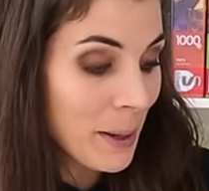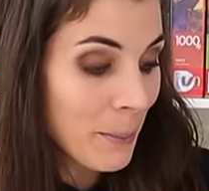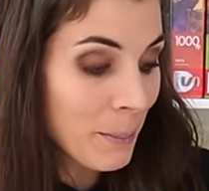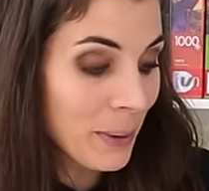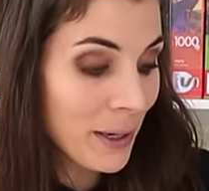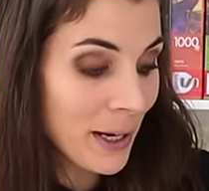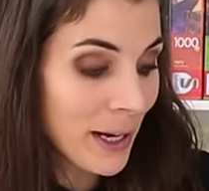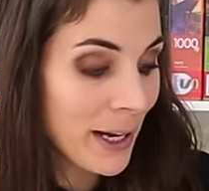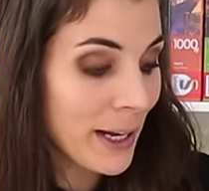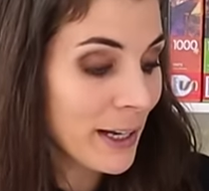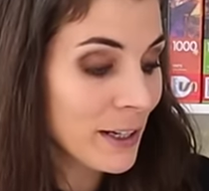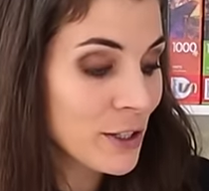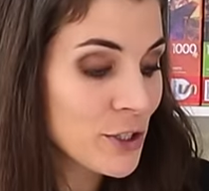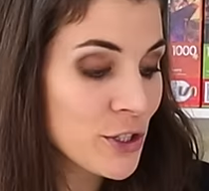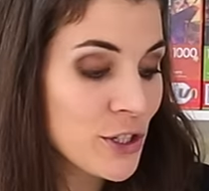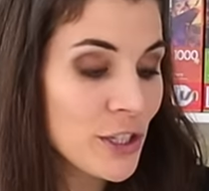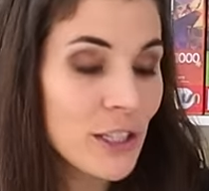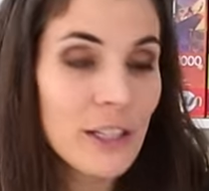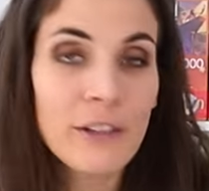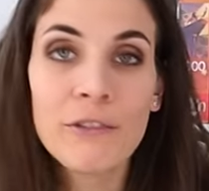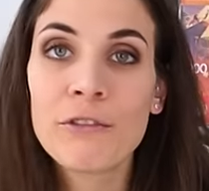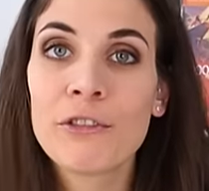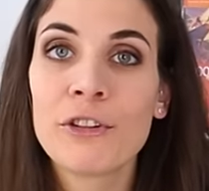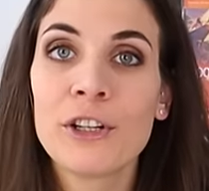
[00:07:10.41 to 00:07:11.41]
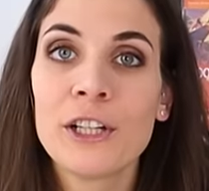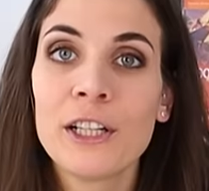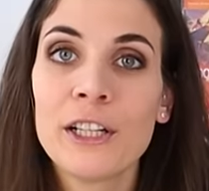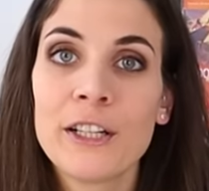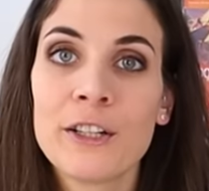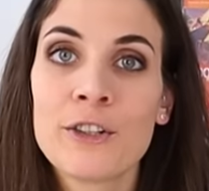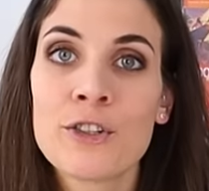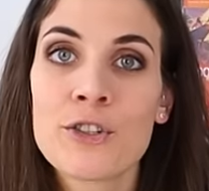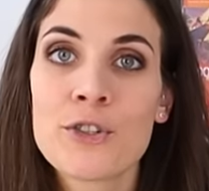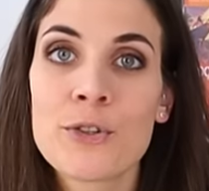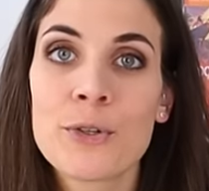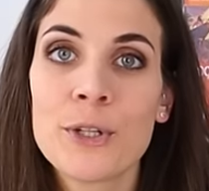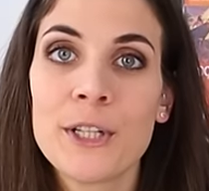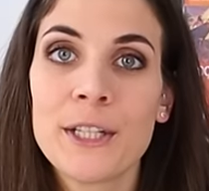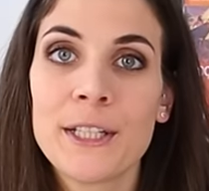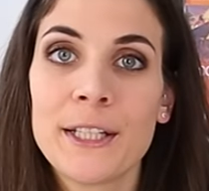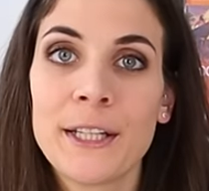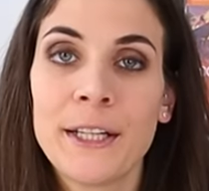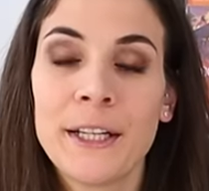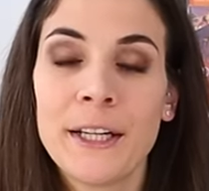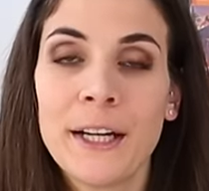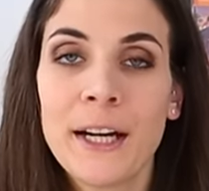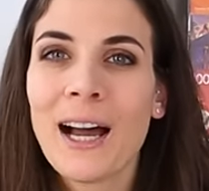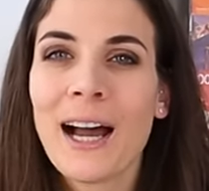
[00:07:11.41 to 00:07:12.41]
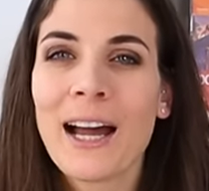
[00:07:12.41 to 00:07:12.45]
But I actually really enjoyed it.